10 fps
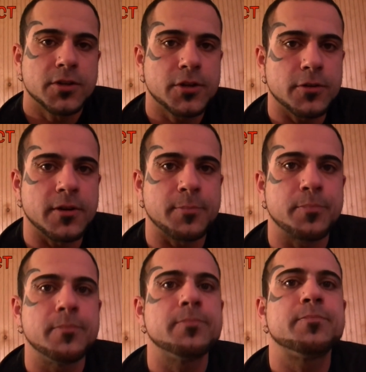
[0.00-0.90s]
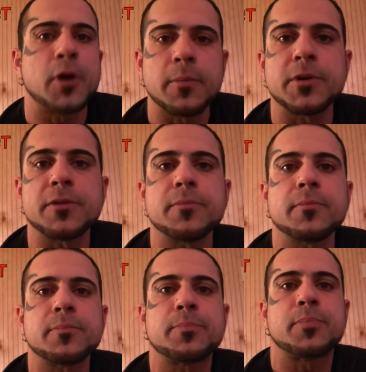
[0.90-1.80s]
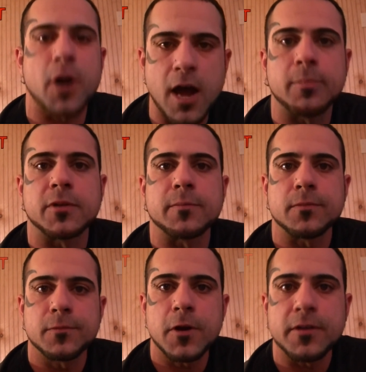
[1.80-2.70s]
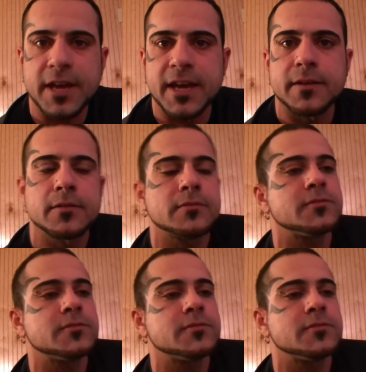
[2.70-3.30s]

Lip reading: to a permanent problem, okay?